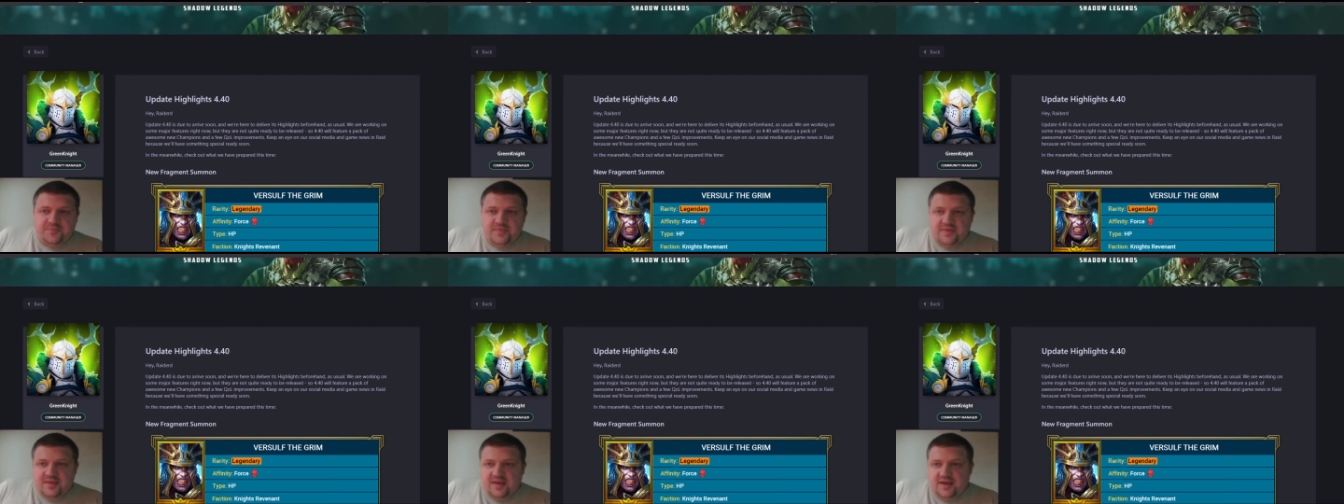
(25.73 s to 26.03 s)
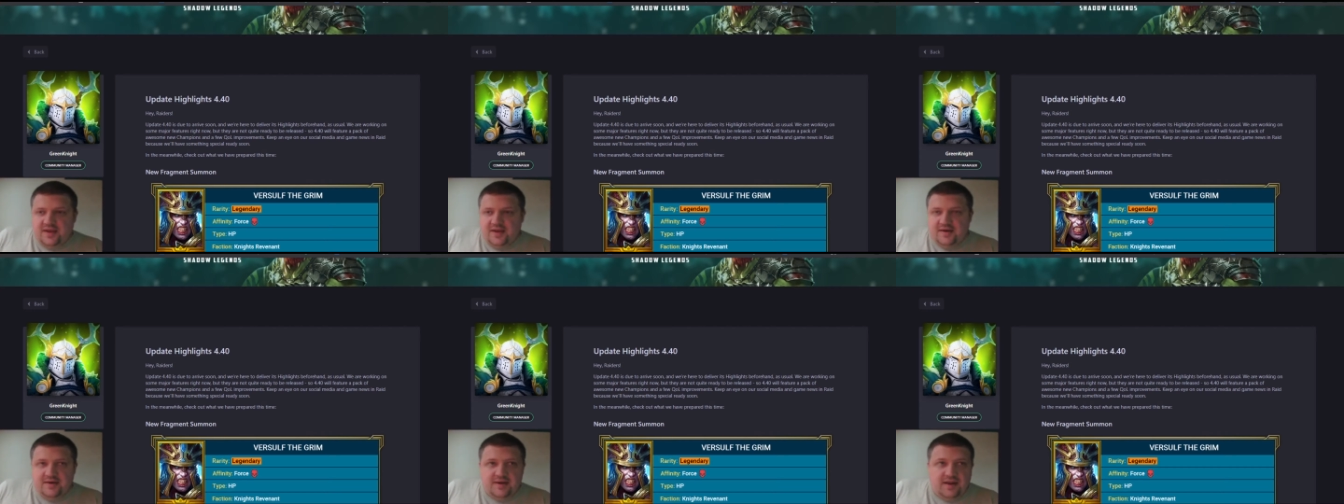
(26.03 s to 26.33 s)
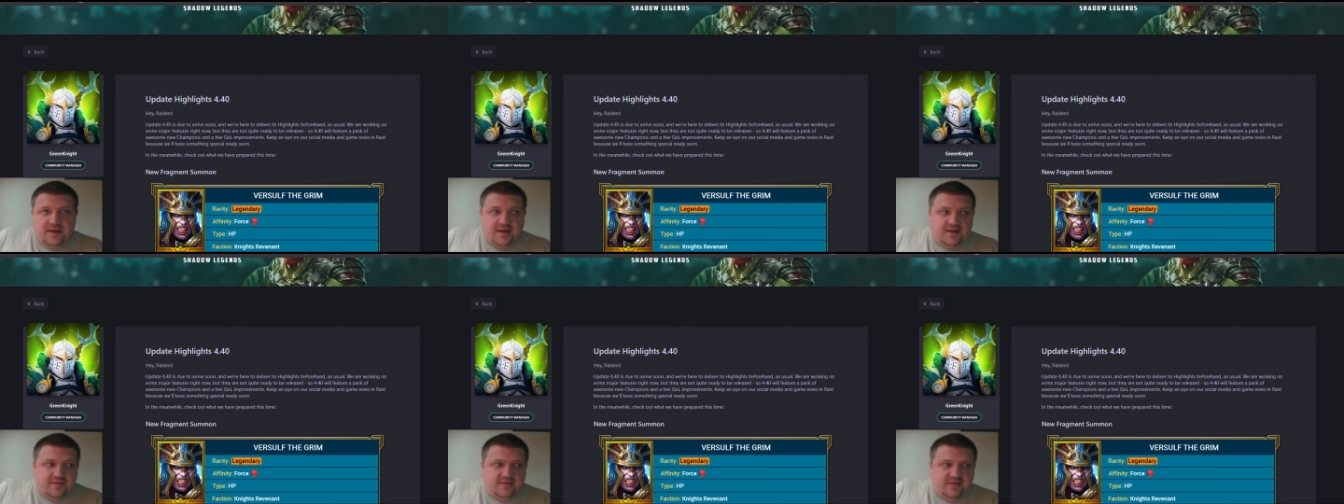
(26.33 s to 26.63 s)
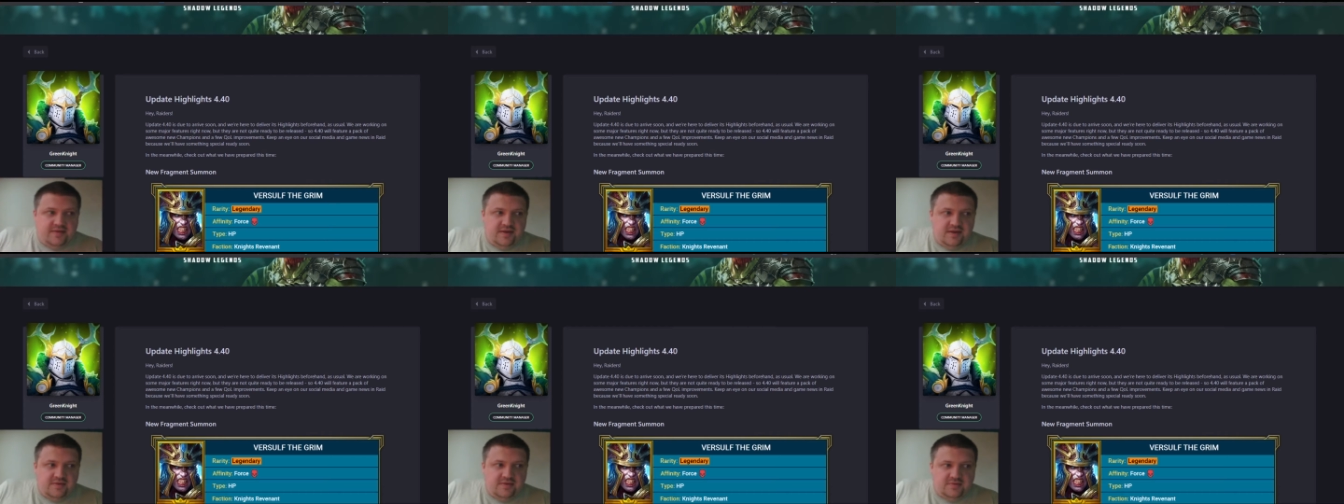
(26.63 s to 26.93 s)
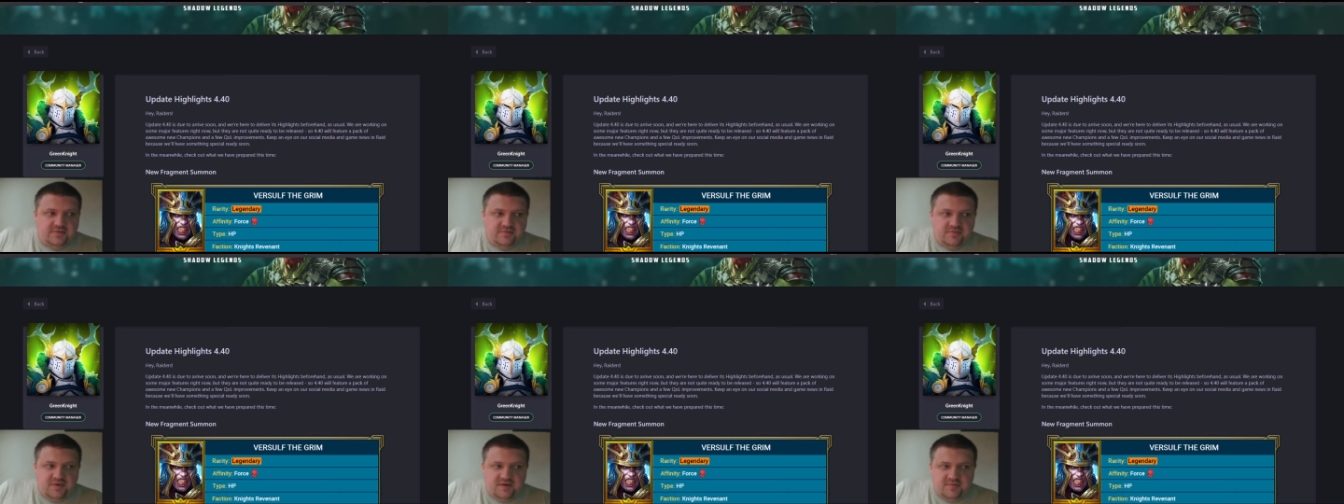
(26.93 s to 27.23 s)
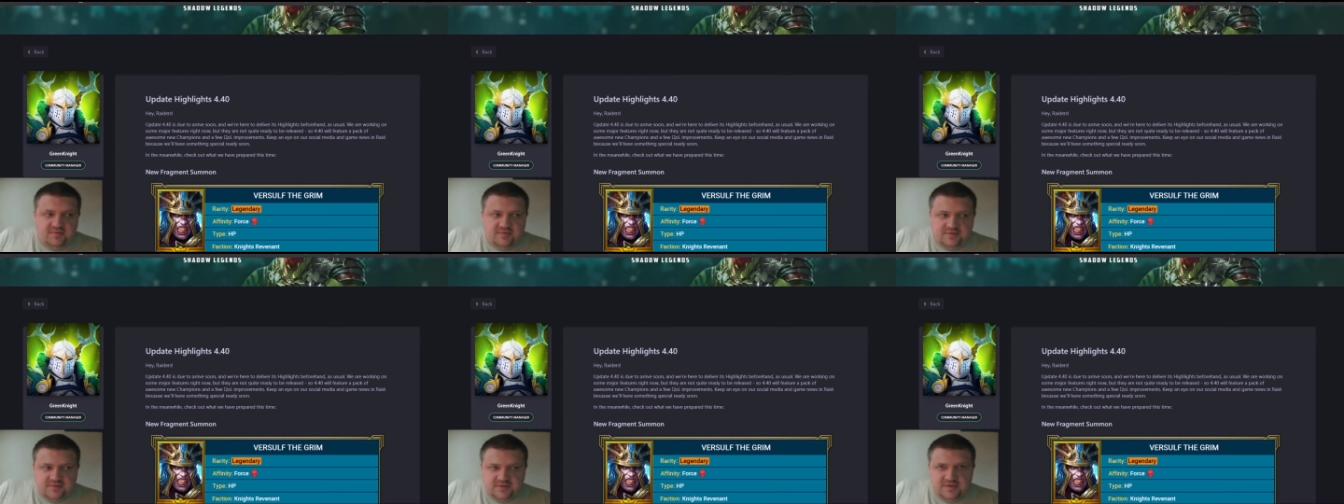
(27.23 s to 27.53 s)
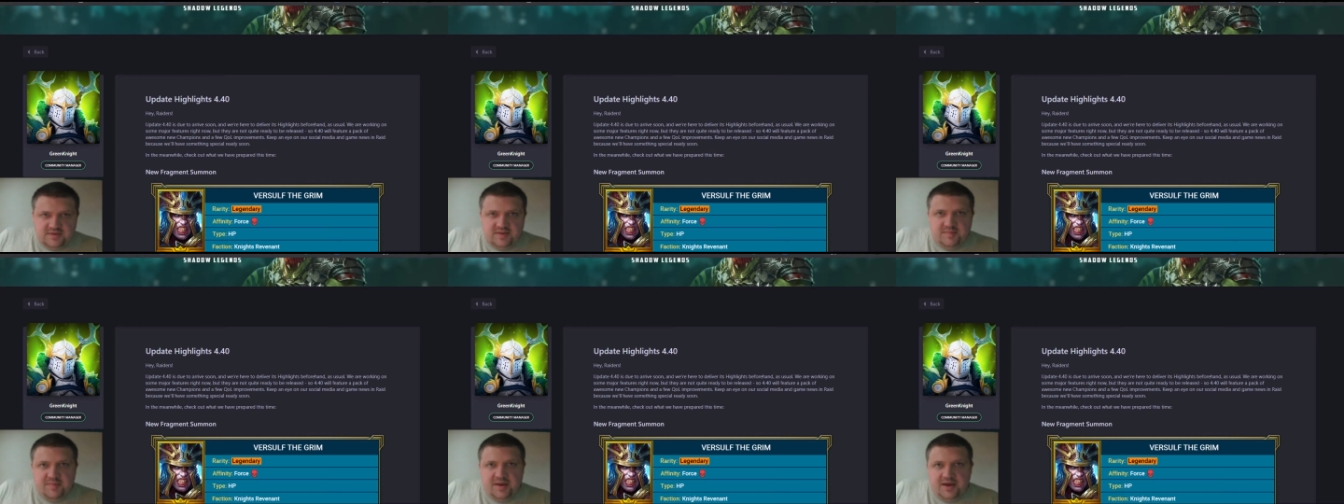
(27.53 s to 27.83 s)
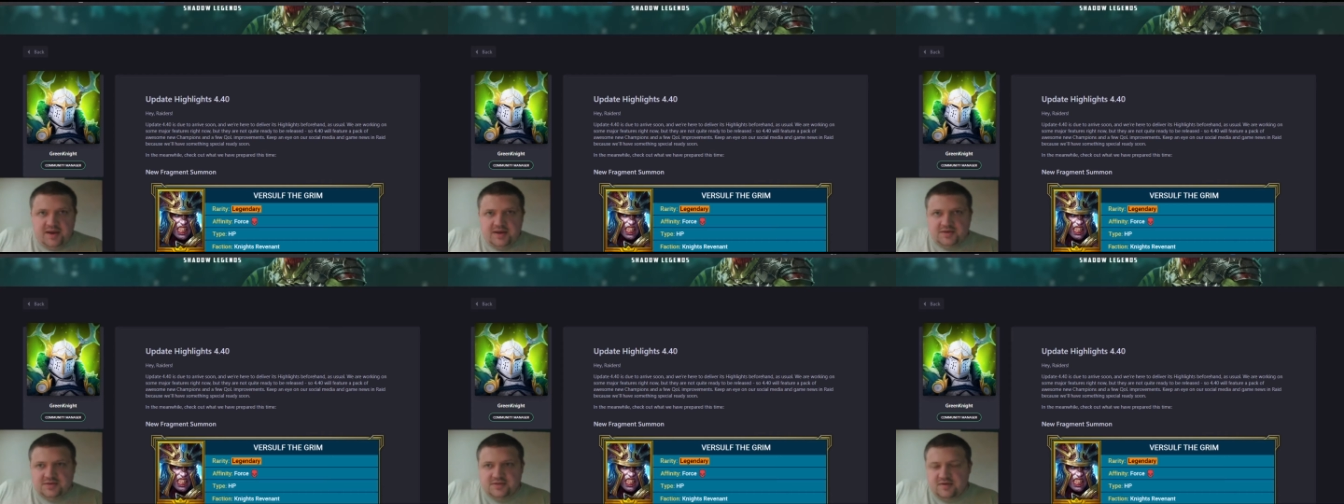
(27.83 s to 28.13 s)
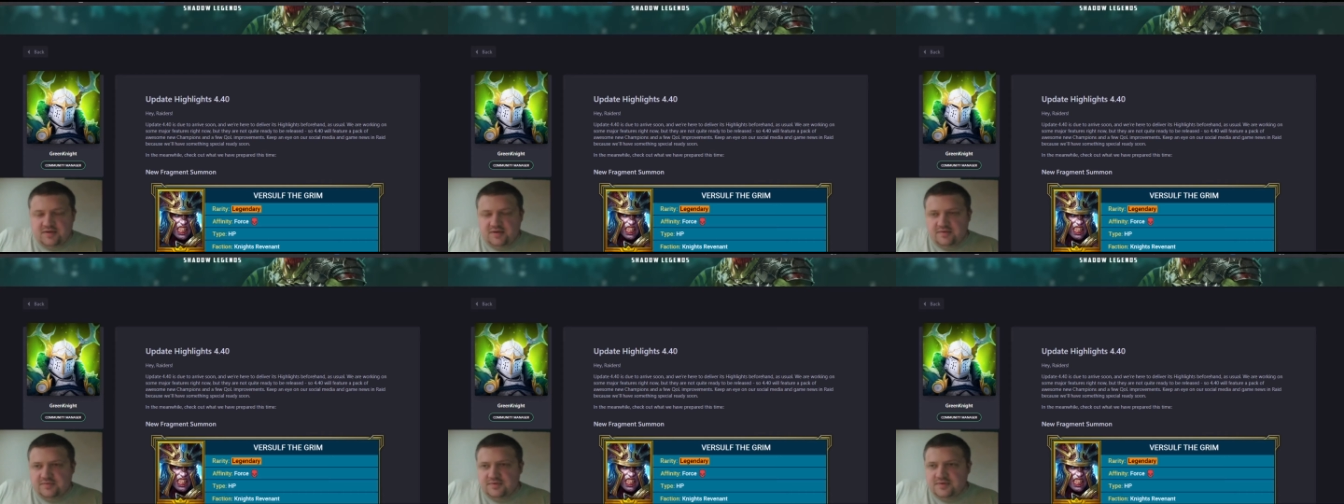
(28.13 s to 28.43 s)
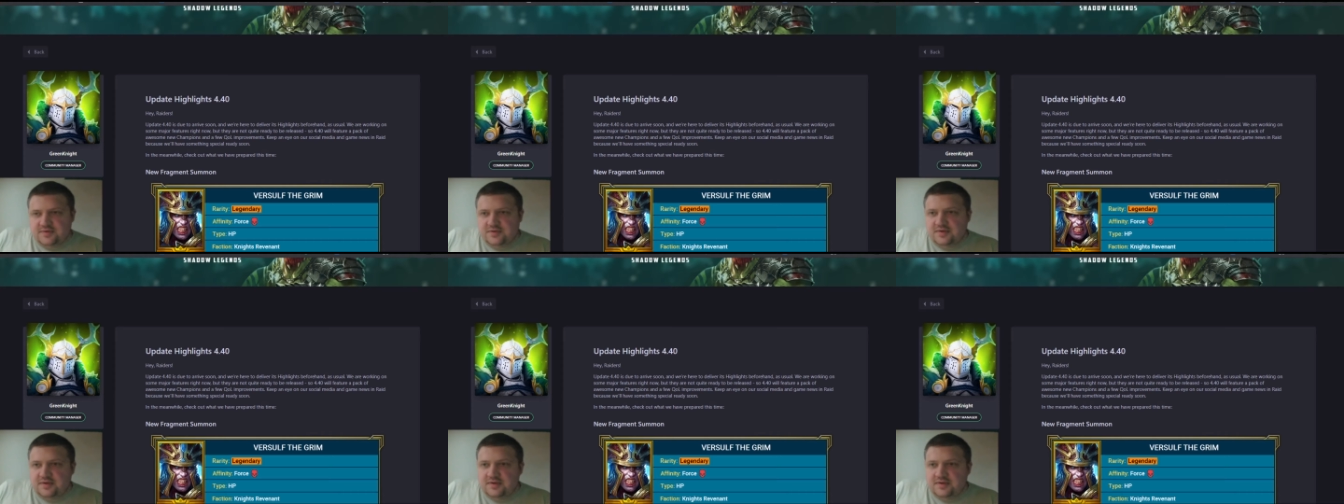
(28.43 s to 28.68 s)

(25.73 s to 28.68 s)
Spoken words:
and anything else of relevance in the patch notes.